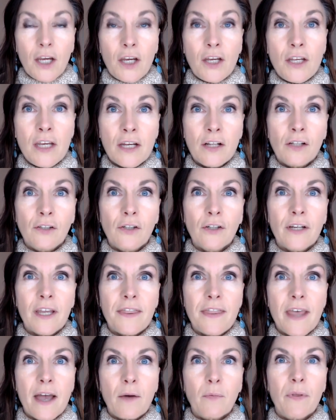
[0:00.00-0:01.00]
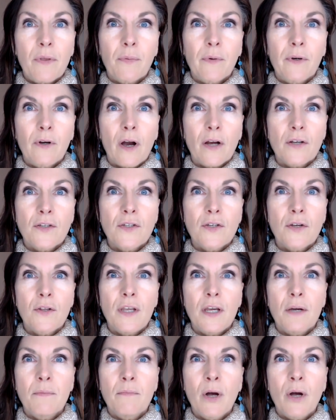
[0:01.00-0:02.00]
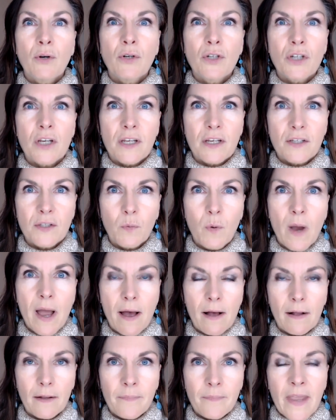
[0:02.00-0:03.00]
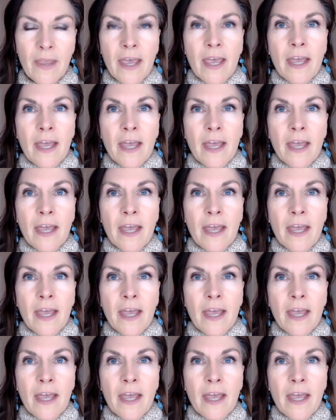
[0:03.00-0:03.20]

You need to look at that with regards to the emotion as well.